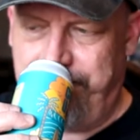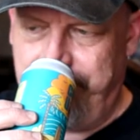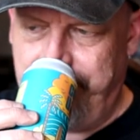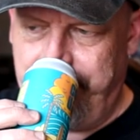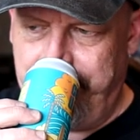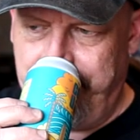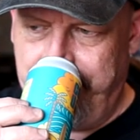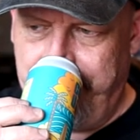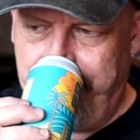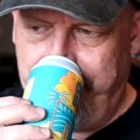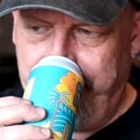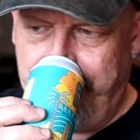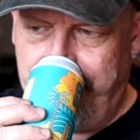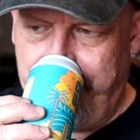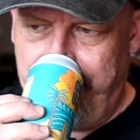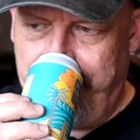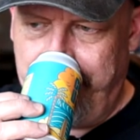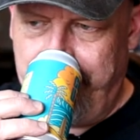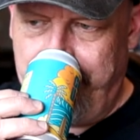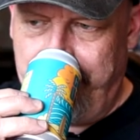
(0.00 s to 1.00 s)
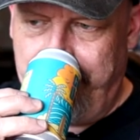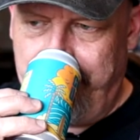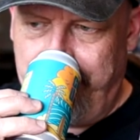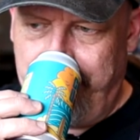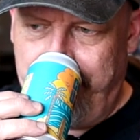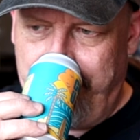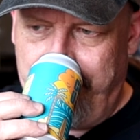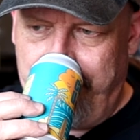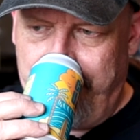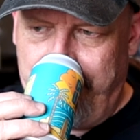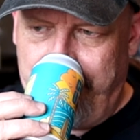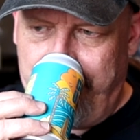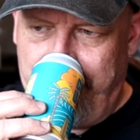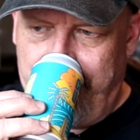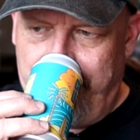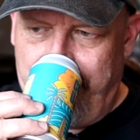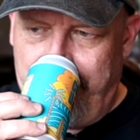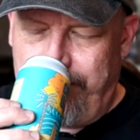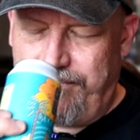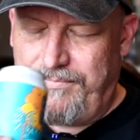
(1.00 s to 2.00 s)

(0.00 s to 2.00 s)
(no one is talking)